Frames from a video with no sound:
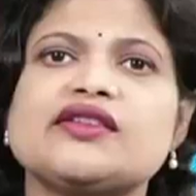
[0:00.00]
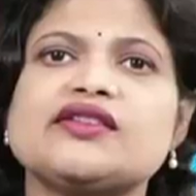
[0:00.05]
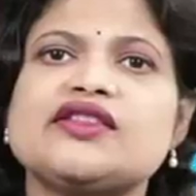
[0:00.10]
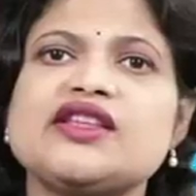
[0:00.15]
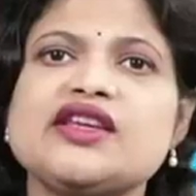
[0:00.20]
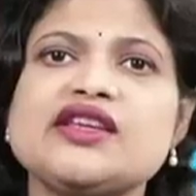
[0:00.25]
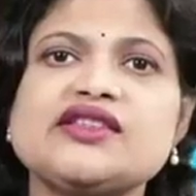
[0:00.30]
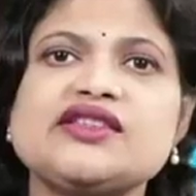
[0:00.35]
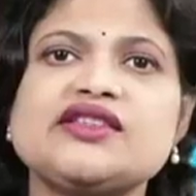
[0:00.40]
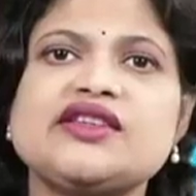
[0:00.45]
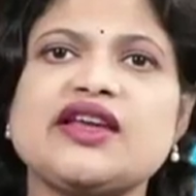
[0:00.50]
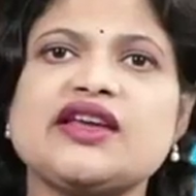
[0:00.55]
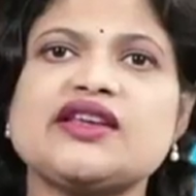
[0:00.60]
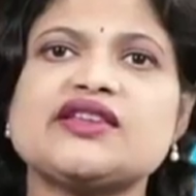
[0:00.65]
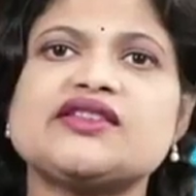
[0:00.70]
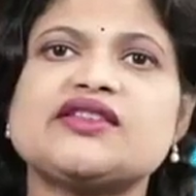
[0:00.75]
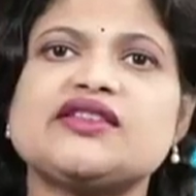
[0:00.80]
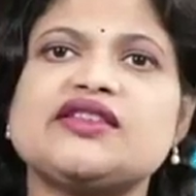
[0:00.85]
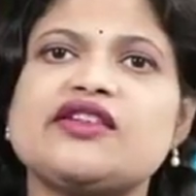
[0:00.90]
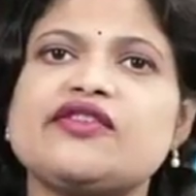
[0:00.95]
These
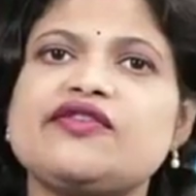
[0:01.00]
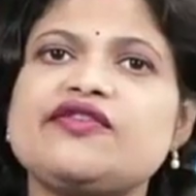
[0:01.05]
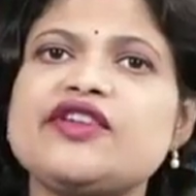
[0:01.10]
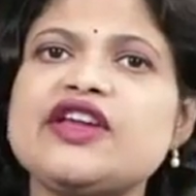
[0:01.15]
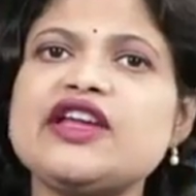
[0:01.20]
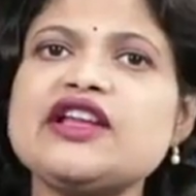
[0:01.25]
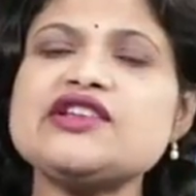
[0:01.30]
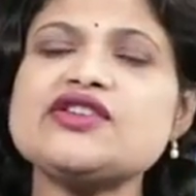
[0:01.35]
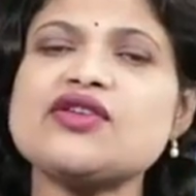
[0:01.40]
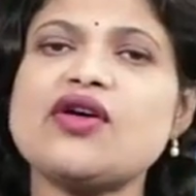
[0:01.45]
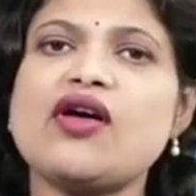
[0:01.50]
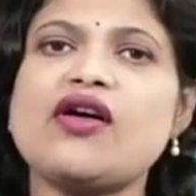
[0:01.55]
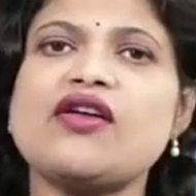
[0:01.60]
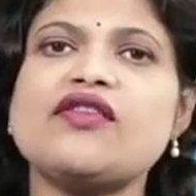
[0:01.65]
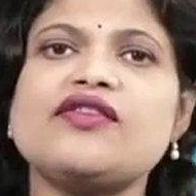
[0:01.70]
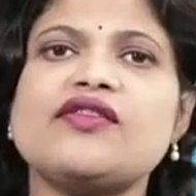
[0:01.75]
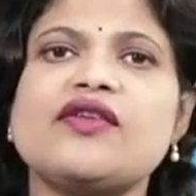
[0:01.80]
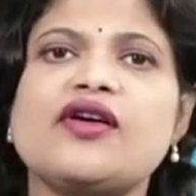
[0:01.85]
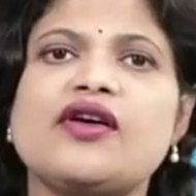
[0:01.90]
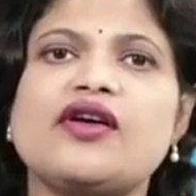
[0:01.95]
days, the field
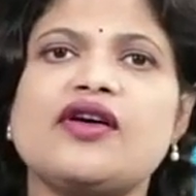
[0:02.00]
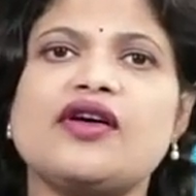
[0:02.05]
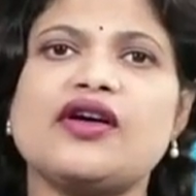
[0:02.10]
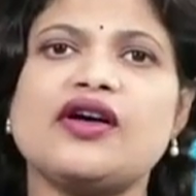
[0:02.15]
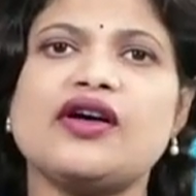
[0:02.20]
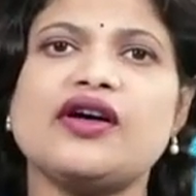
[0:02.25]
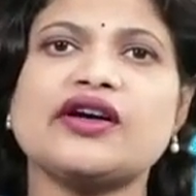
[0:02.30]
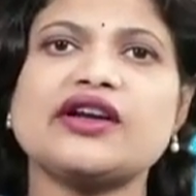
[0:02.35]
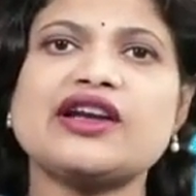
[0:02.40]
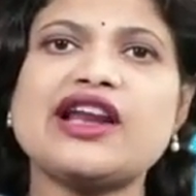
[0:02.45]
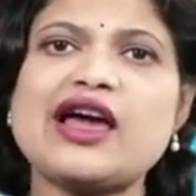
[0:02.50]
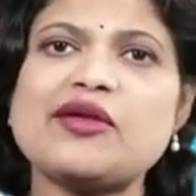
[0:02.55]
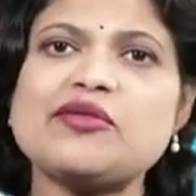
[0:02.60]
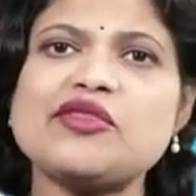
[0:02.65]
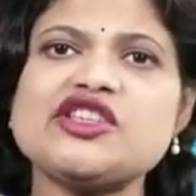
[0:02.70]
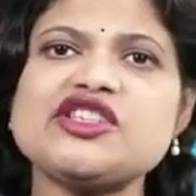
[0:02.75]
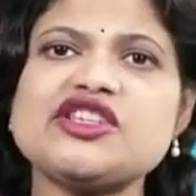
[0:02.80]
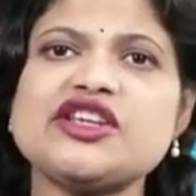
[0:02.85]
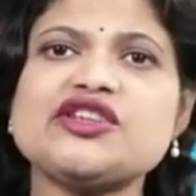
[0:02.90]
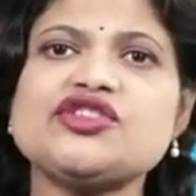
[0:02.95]
of
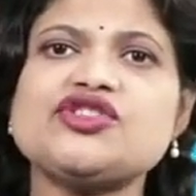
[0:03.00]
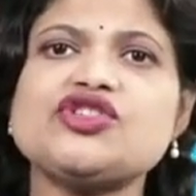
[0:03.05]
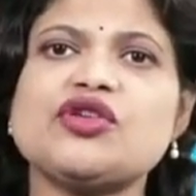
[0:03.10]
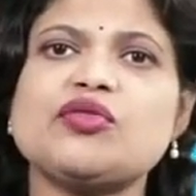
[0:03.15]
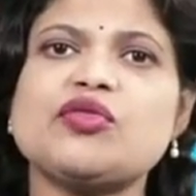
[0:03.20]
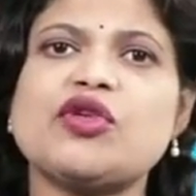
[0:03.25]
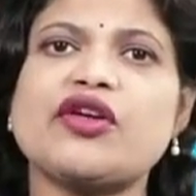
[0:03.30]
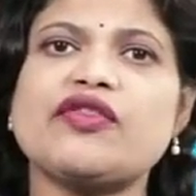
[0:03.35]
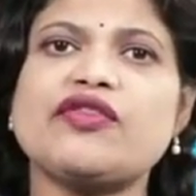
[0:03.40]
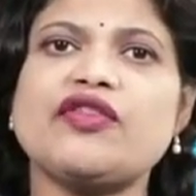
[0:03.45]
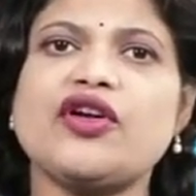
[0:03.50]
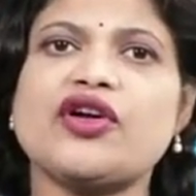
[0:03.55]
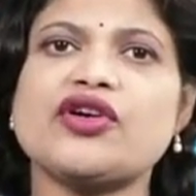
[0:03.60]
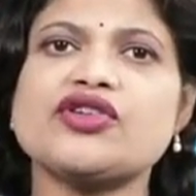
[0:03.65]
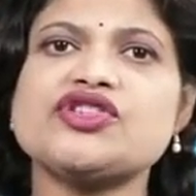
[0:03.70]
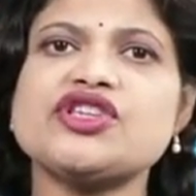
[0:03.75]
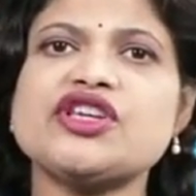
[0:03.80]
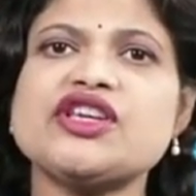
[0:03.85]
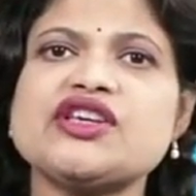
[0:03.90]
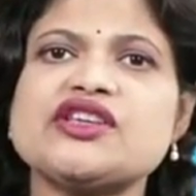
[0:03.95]
climatic
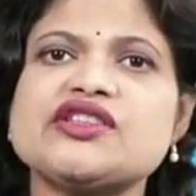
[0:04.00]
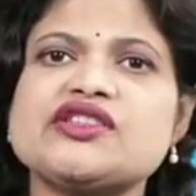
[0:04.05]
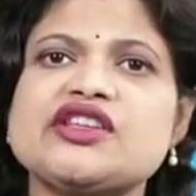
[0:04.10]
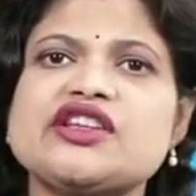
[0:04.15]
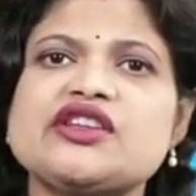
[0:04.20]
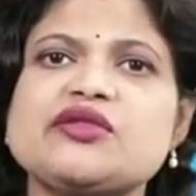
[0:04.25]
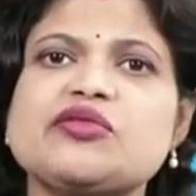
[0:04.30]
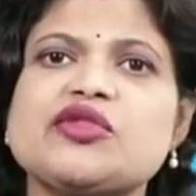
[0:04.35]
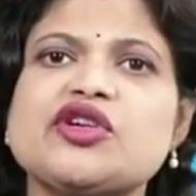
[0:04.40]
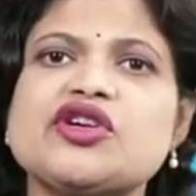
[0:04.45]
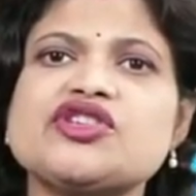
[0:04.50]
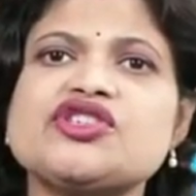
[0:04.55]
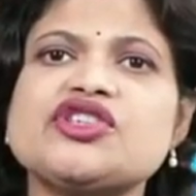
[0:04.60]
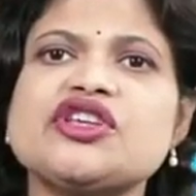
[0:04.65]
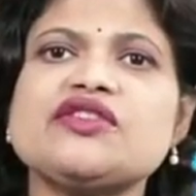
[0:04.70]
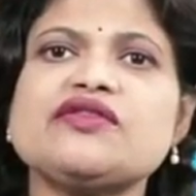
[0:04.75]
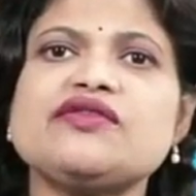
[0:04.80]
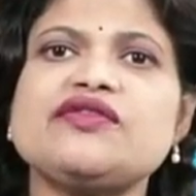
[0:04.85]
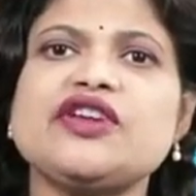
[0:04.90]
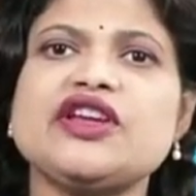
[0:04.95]
geomorphology is an
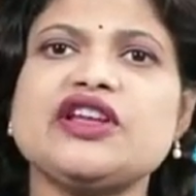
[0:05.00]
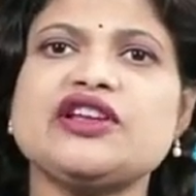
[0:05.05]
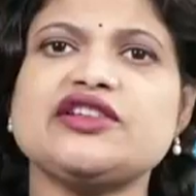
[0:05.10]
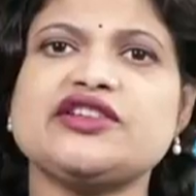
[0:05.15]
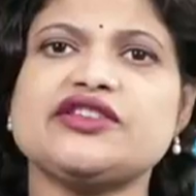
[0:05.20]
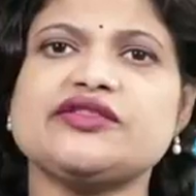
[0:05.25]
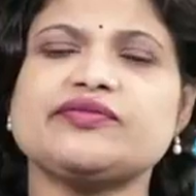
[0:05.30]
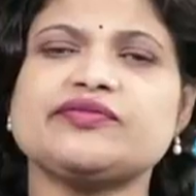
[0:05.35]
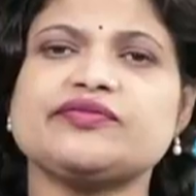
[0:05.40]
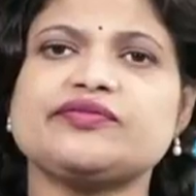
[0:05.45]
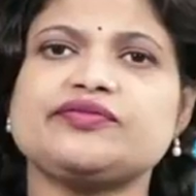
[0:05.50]
emerging field,